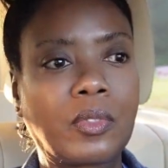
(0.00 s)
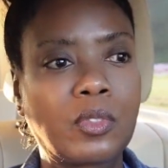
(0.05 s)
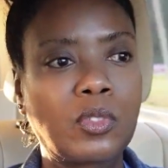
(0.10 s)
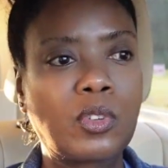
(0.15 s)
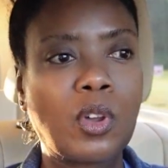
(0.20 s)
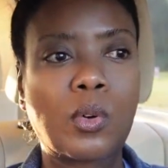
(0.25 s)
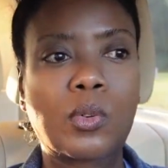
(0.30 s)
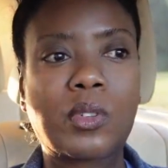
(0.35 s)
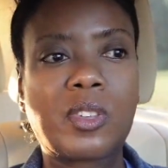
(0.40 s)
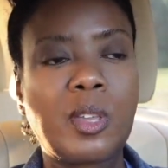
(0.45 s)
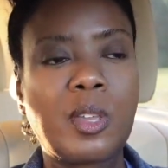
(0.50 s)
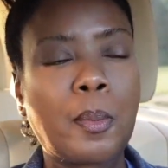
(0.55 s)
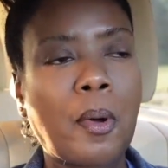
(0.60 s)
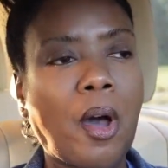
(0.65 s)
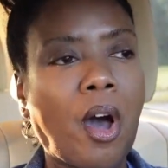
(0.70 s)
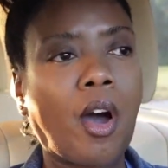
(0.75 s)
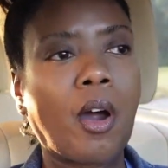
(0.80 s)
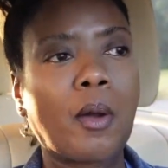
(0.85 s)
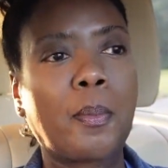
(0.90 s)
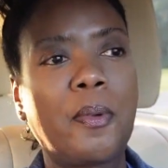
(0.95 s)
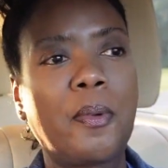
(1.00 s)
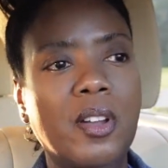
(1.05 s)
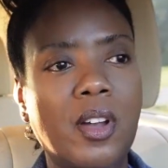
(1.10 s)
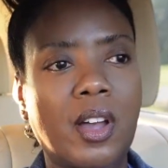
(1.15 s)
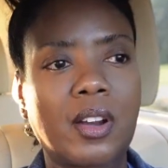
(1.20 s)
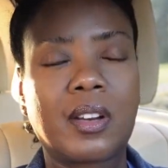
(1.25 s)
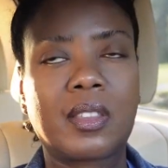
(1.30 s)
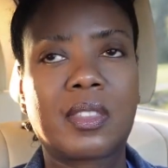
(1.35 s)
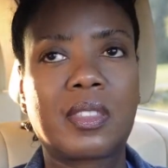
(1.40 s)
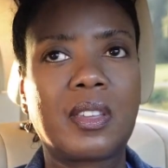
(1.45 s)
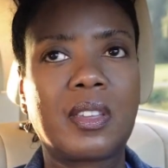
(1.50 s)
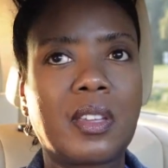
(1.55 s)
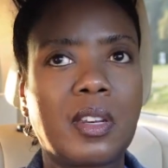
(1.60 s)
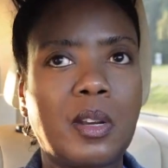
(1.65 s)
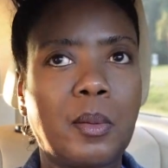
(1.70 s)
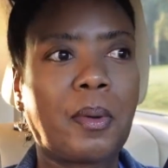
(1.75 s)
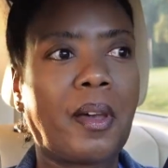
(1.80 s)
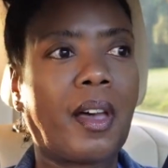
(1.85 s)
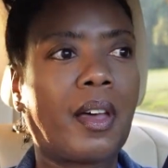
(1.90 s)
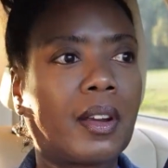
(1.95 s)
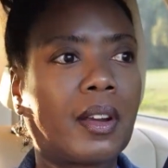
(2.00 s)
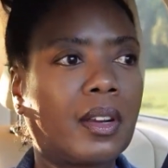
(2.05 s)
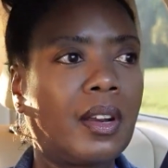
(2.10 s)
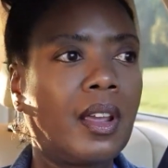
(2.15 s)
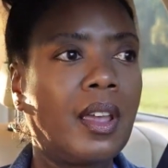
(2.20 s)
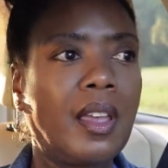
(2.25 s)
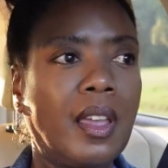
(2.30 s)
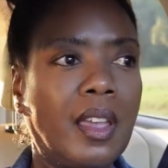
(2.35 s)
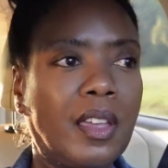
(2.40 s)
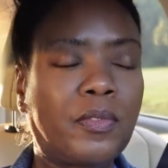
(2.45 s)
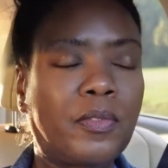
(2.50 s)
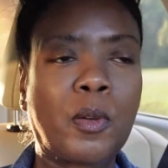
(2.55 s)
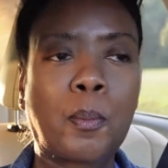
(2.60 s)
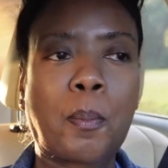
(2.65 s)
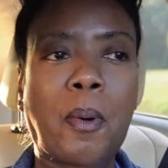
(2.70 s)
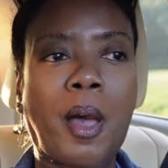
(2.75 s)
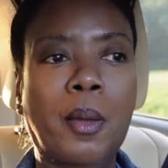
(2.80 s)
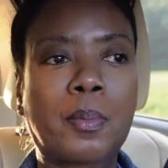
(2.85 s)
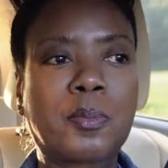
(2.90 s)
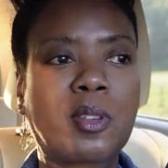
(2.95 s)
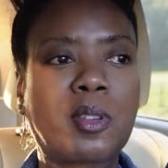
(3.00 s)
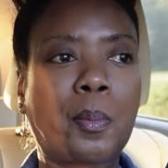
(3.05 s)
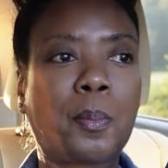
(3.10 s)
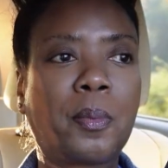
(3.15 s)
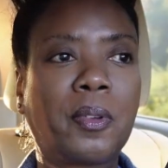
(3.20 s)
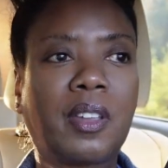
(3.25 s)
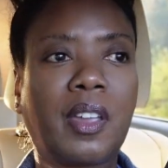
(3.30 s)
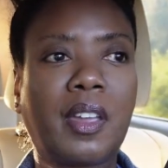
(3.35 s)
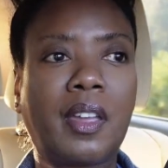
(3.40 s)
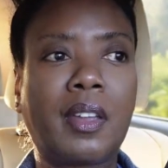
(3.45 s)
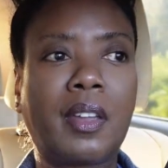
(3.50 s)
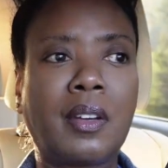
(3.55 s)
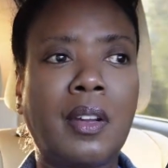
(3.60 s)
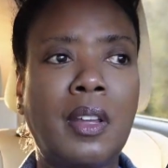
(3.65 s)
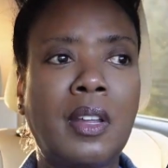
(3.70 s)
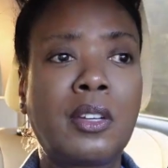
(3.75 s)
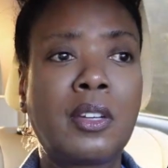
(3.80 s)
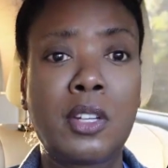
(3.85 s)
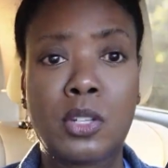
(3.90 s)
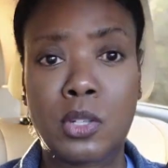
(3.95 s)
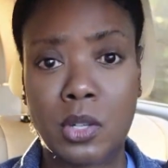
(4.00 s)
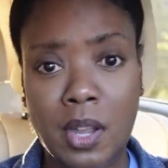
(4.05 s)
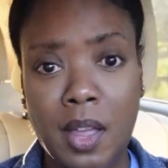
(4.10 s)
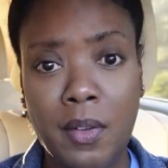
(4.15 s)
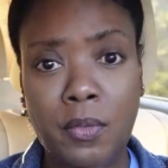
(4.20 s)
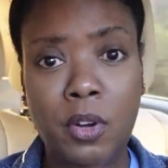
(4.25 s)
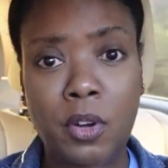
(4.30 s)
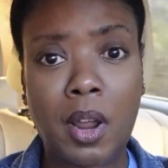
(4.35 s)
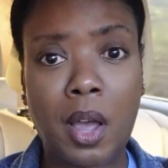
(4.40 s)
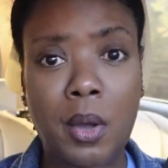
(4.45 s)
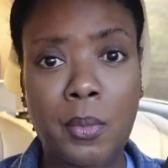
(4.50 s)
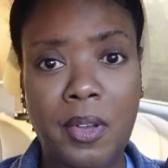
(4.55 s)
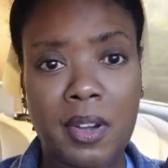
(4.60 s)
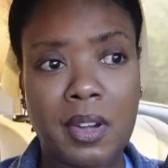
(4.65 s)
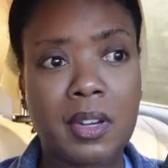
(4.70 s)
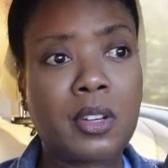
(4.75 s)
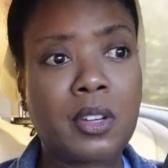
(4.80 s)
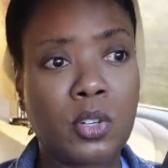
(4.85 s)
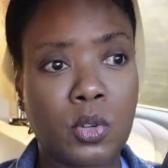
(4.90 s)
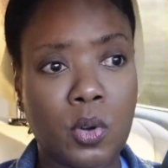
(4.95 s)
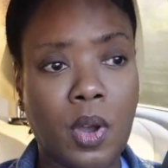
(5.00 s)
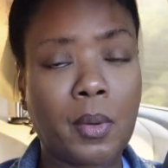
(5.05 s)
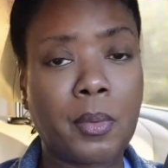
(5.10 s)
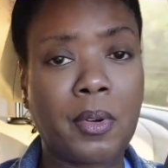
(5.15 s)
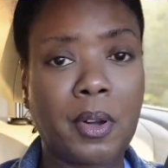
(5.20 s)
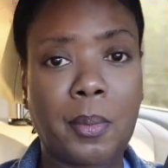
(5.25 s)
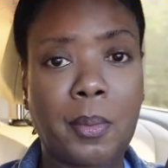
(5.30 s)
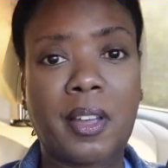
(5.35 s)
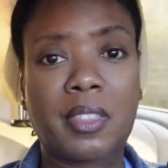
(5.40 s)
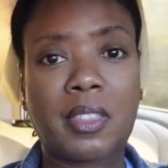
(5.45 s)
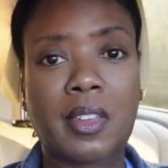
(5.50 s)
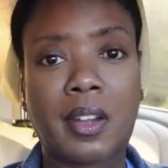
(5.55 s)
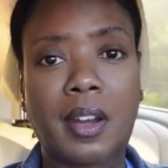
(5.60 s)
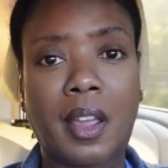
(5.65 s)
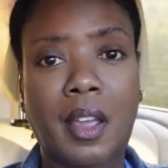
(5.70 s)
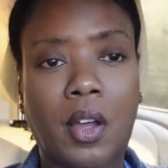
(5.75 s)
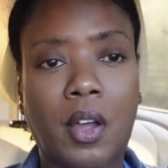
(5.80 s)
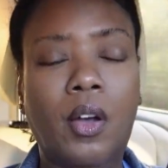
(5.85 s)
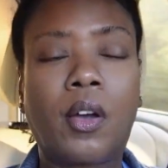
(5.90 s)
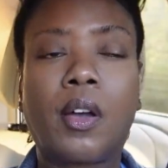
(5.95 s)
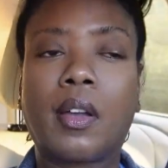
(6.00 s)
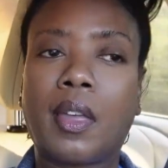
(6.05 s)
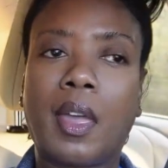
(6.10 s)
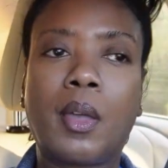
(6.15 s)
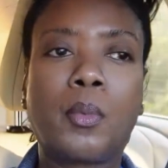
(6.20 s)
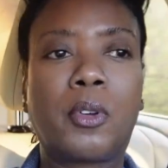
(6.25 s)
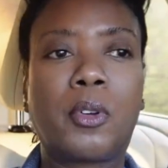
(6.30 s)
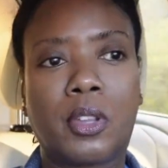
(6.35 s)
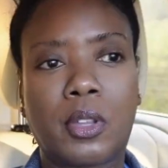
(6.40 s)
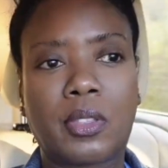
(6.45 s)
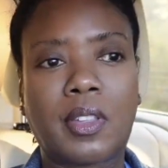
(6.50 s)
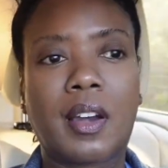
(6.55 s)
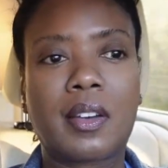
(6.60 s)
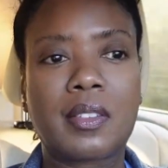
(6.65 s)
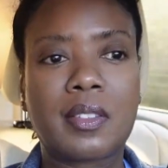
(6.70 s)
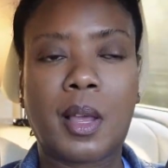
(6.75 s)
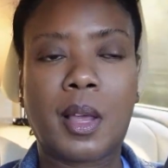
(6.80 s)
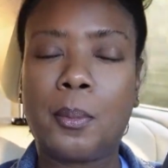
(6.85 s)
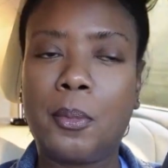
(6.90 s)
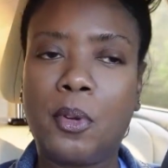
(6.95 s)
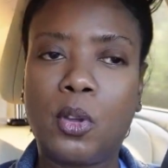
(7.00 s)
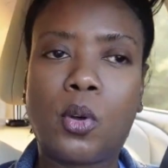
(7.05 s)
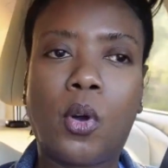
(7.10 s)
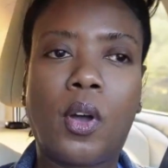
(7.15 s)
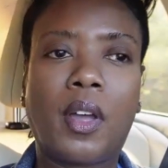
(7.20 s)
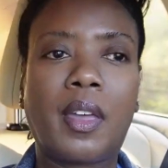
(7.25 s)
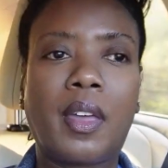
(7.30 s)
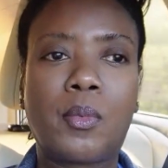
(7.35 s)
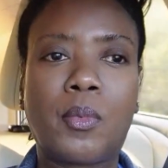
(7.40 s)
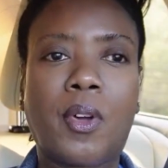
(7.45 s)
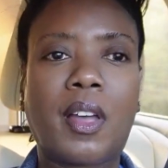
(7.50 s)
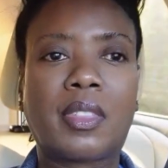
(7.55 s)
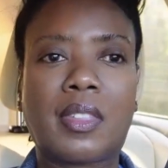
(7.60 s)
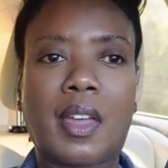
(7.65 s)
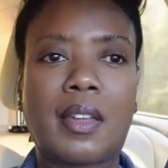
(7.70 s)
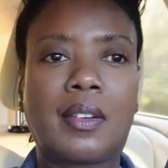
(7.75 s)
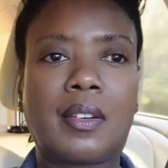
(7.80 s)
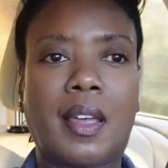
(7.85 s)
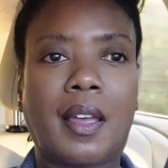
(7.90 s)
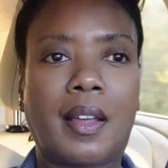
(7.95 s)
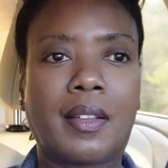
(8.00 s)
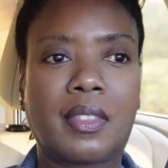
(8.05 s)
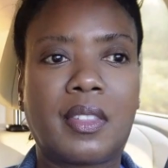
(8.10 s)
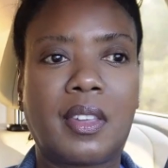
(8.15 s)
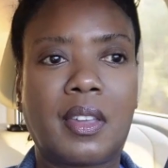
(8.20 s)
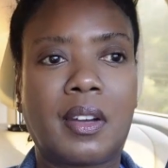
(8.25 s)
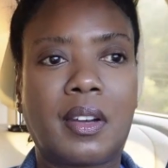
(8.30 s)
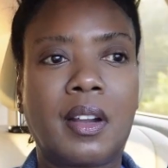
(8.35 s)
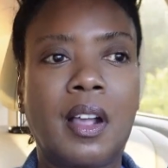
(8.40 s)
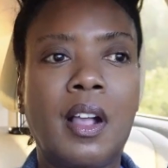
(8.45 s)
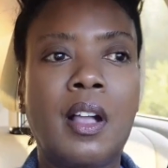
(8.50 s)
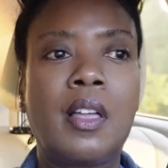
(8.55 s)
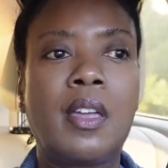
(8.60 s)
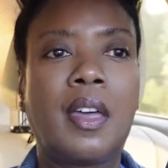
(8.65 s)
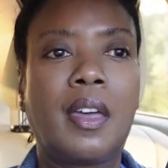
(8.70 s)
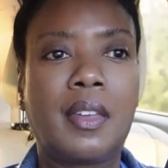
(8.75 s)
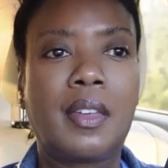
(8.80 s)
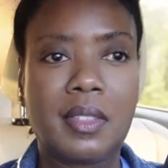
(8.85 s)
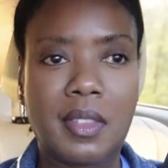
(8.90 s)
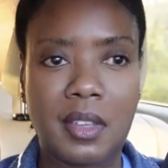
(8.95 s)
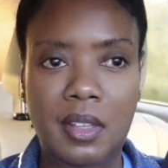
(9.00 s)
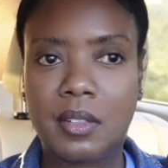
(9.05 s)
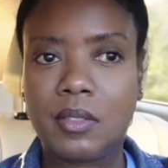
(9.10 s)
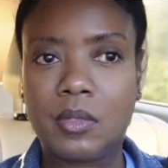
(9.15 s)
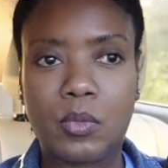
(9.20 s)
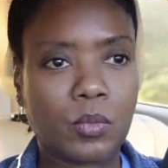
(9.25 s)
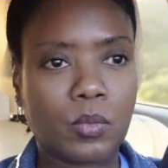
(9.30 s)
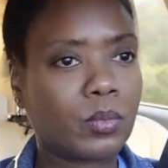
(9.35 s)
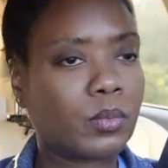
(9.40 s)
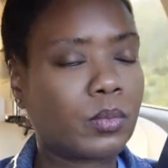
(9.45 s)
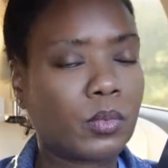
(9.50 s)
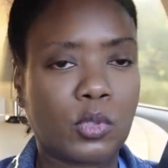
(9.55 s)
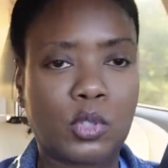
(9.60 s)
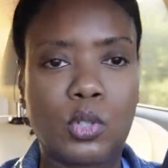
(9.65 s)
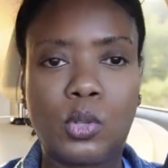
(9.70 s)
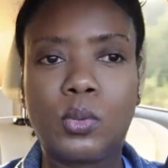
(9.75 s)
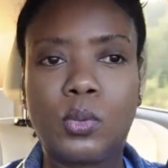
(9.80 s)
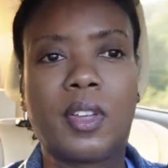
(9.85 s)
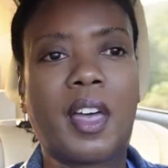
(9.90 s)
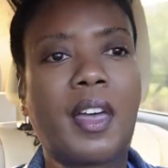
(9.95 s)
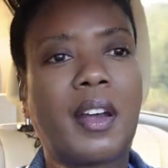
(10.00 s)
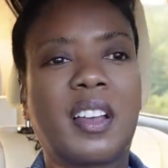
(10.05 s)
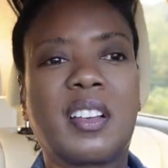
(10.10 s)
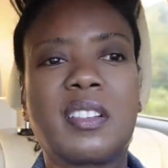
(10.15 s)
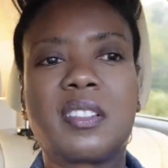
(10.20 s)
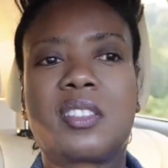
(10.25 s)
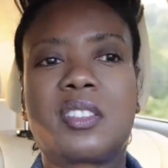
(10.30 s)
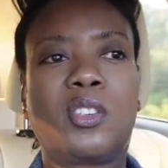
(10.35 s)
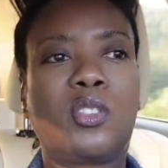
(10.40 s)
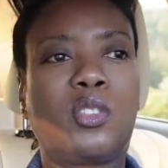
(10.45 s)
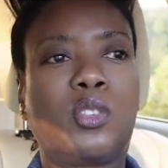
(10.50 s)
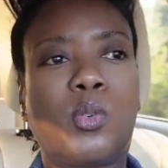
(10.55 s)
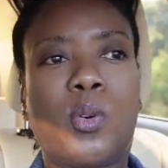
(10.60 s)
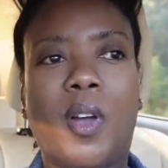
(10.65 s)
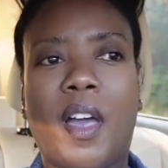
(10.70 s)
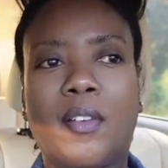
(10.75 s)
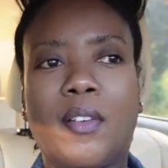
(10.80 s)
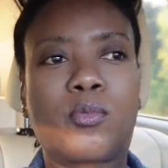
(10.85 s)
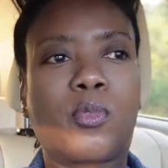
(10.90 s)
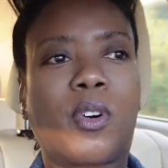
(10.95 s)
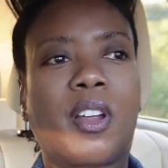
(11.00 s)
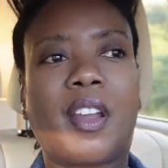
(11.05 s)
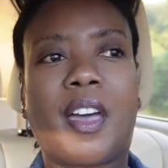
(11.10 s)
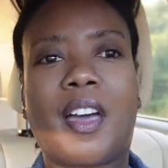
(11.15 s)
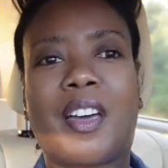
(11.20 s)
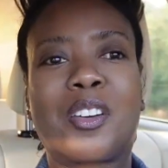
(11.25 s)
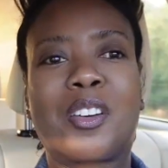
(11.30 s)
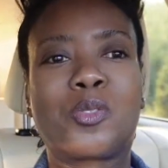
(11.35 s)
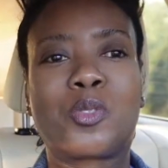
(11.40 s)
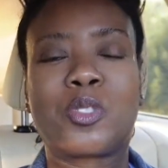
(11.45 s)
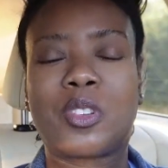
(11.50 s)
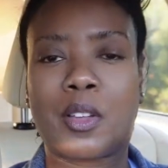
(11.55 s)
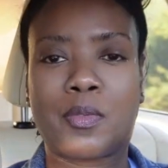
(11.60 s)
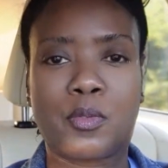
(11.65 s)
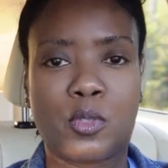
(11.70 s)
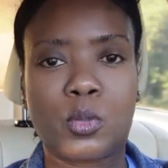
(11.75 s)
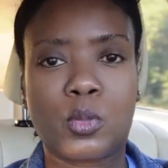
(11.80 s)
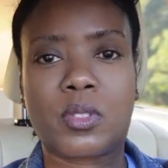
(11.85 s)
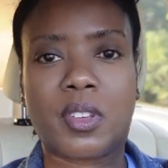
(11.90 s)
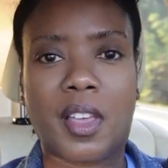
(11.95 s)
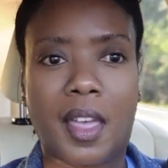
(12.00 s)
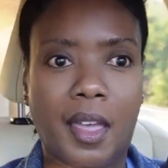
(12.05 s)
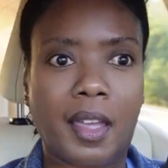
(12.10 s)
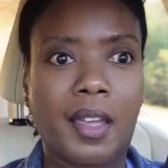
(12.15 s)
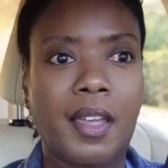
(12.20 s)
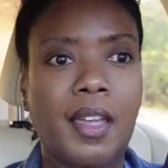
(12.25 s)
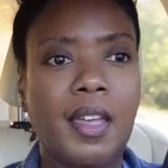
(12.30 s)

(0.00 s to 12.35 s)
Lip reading: Don't keep harping on it, thinking about it. If it pops up again, did you cover it already? Did you already write that down? Okay, well, you thought of something new. Go ahead and write that down then. And then do that until you have run out of stuff to say.